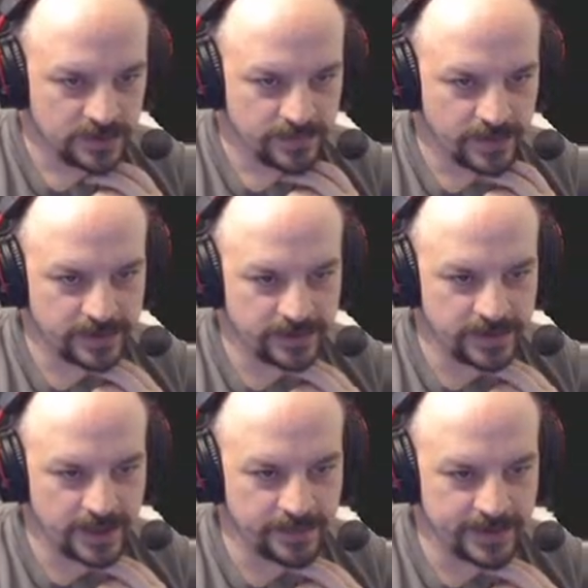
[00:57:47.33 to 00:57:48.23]
Right,
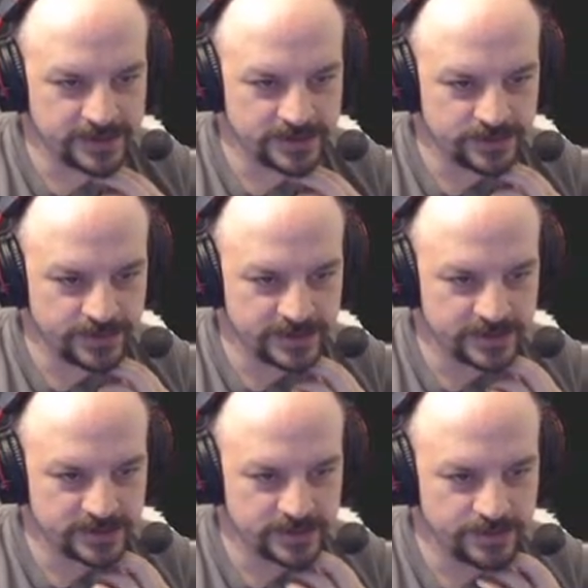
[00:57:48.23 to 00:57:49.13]
in the animation tree
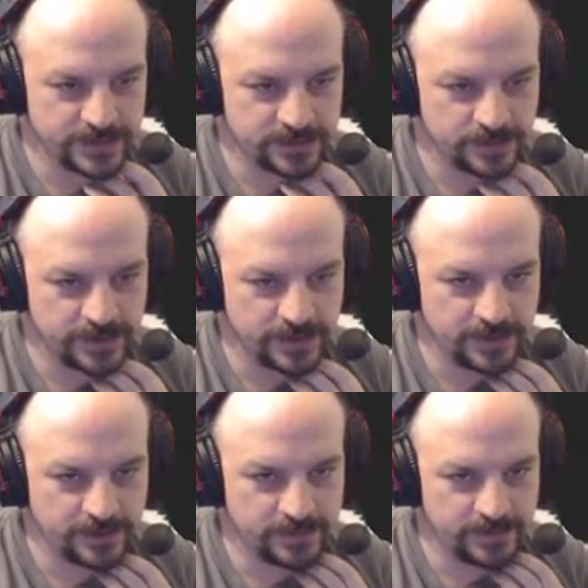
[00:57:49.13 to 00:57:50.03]
system, this will be
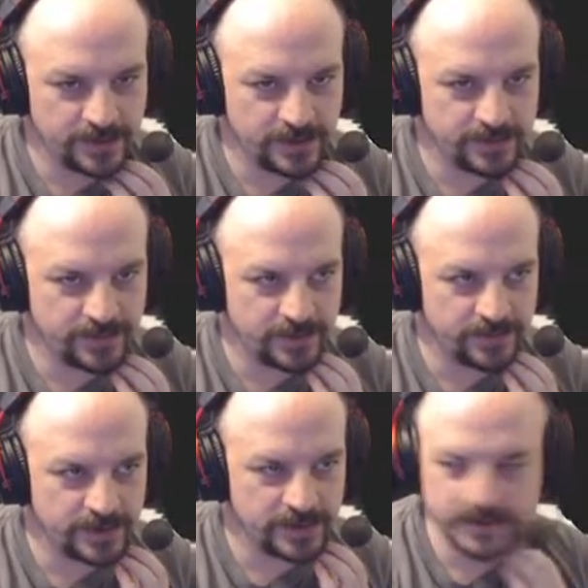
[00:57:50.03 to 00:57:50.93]
very, very,
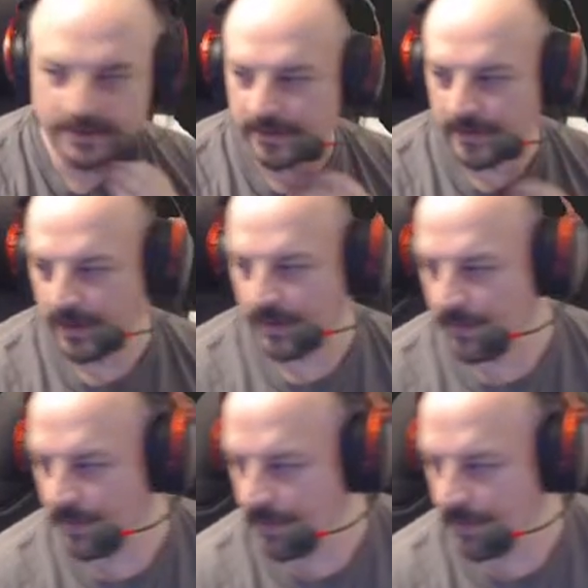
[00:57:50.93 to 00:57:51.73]
very easy to make.